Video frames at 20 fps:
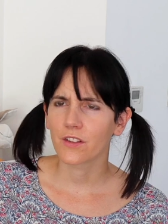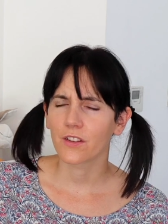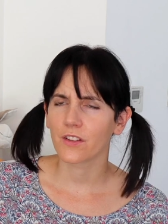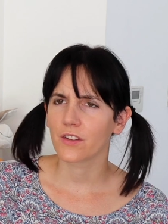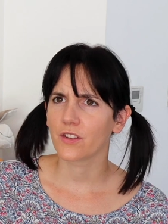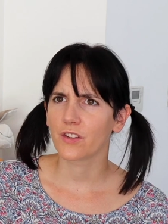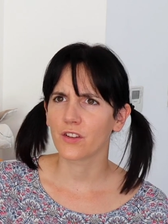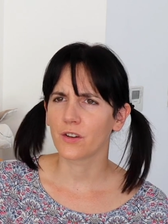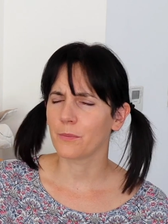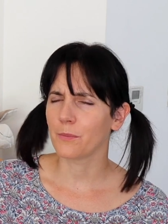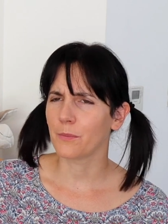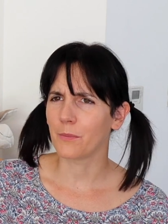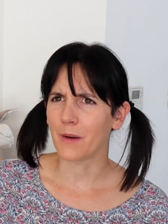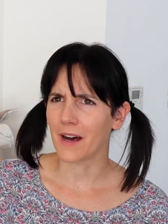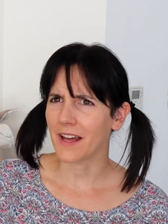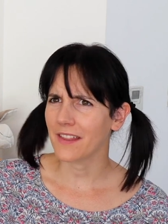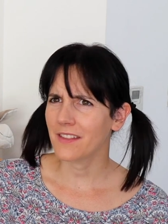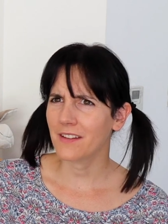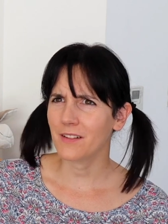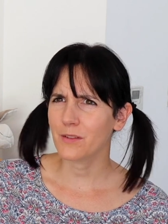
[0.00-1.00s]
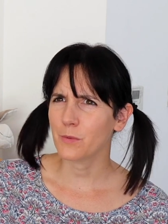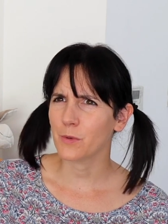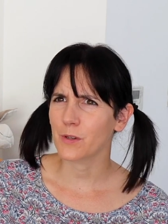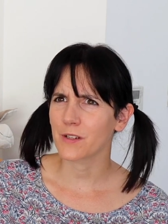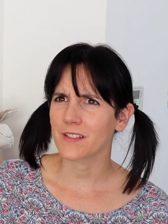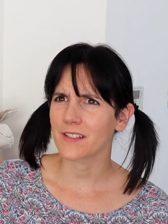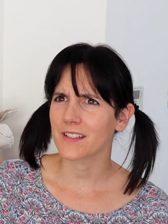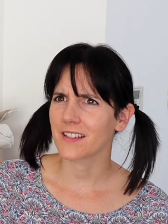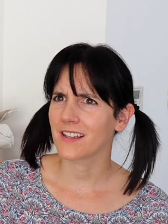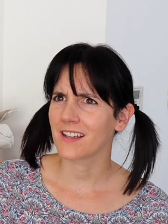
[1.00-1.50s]
Your mother was
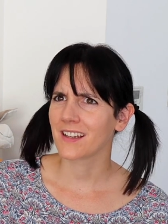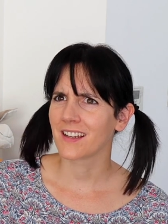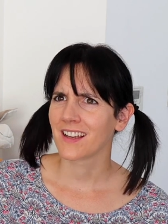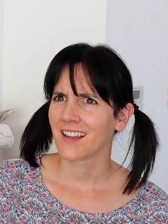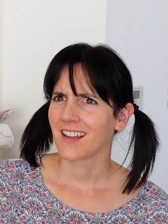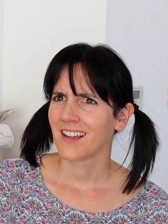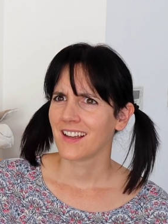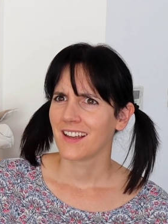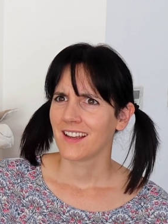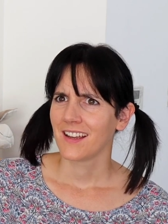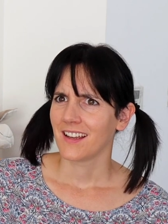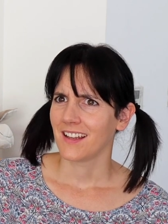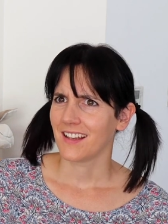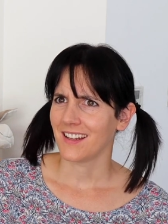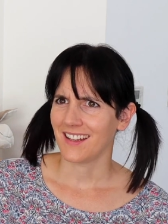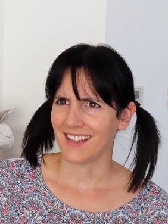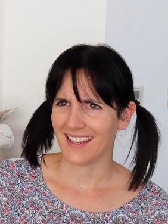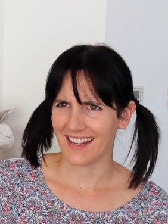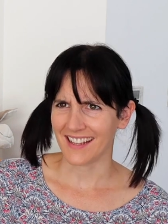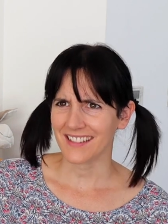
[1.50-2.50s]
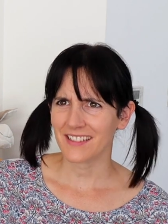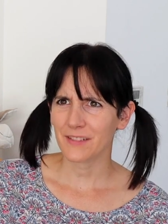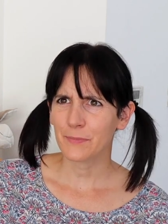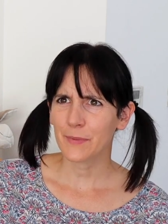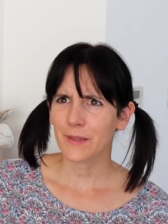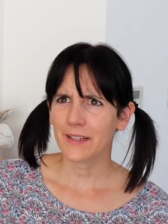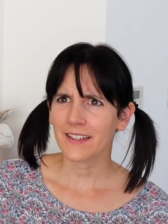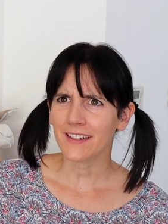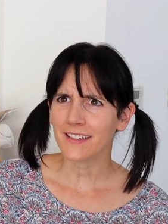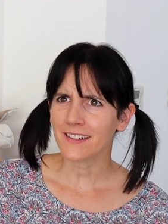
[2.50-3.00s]
a
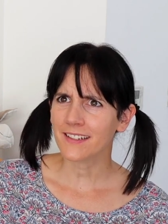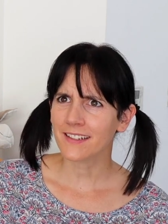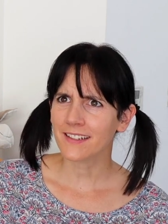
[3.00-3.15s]
lesbian?